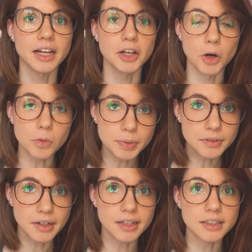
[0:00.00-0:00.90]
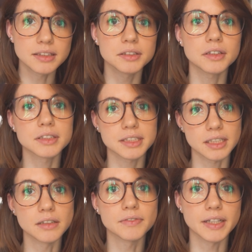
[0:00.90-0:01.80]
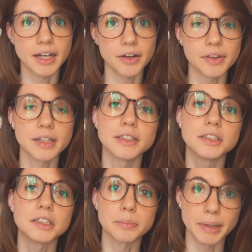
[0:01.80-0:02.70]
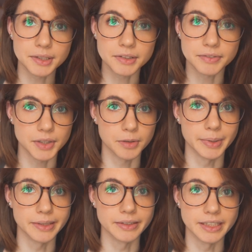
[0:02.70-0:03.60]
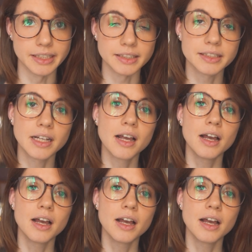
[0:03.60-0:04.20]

I hope you guys are safe and healthy to the best of your abilities.